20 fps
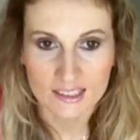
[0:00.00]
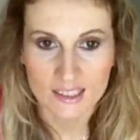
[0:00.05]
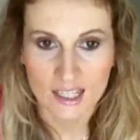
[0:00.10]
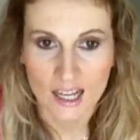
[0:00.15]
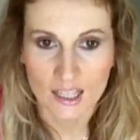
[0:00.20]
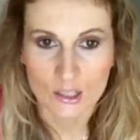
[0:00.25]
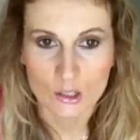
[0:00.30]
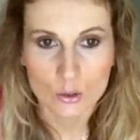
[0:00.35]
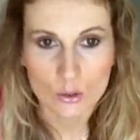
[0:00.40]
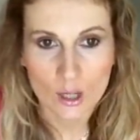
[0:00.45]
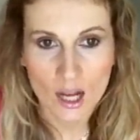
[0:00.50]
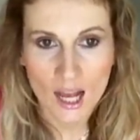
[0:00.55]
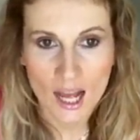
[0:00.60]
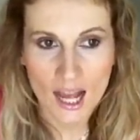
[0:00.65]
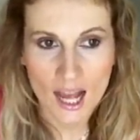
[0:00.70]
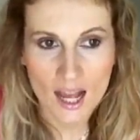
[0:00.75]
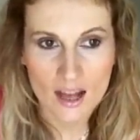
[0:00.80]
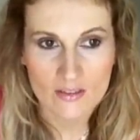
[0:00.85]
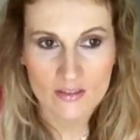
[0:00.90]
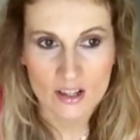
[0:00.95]
Uh, I do
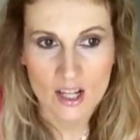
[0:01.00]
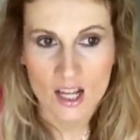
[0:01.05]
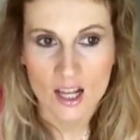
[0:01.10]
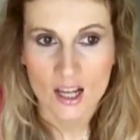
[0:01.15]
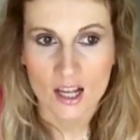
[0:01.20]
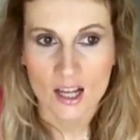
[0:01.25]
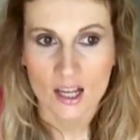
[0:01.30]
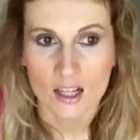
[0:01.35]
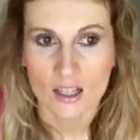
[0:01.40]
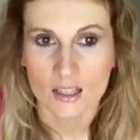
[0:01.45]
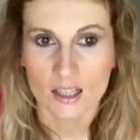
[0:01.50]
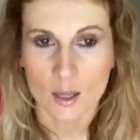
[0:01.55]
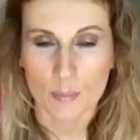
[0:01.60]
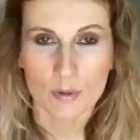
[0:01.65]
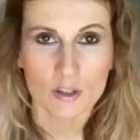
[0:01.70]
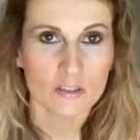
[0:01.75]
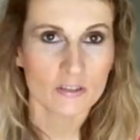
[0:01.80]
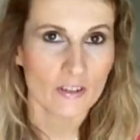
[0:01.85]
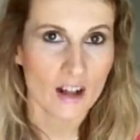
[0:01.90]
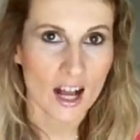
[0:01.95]
have a
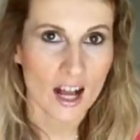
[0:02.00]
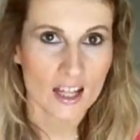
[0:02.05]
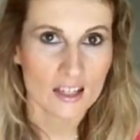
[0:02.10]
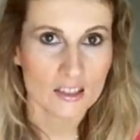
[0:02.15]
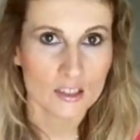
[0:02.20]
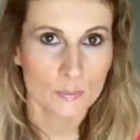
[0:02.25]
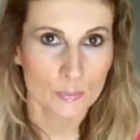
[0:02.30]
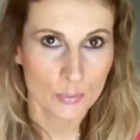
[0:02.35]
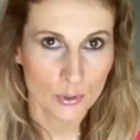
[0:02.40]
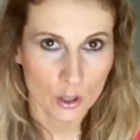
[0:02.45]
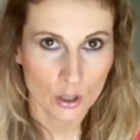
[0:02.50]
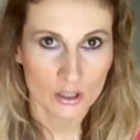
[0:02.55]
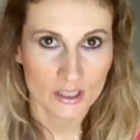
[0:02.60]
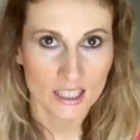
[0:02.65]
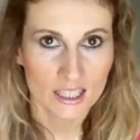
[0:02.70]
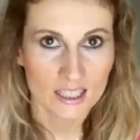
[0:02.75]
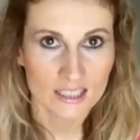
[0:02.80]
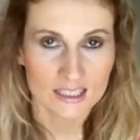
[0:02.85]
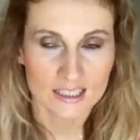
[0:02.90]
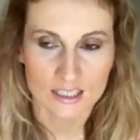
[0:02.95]
couple of other
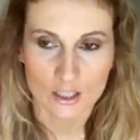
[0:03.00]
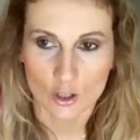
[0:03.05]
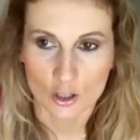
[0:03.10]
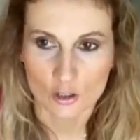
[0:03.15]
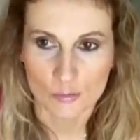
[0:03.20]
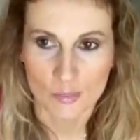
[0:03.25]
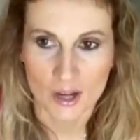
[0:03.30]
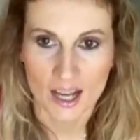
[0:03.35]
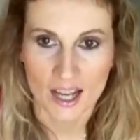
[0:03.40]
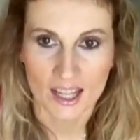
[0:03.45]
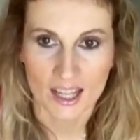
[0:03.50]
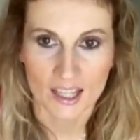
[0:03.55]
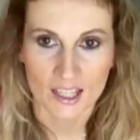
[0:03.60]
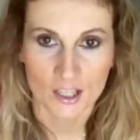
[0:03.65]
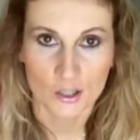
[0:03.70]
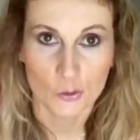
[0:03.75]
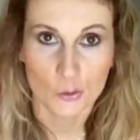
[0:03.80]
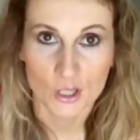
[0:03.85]
products on my